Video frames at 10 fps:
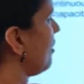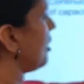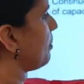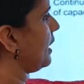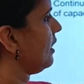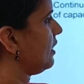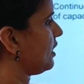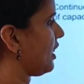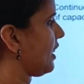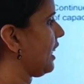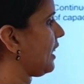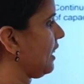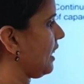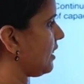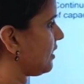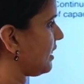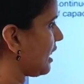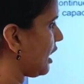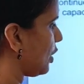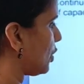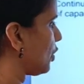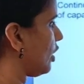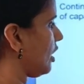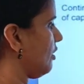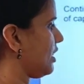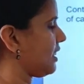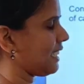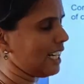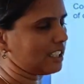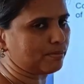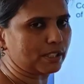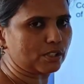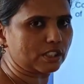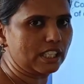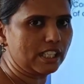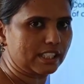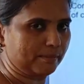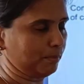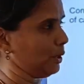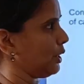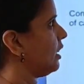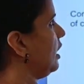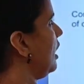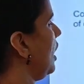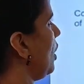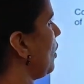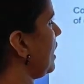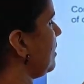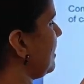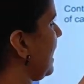will be generated and this is a controller which transmits to the computer. Okay, this is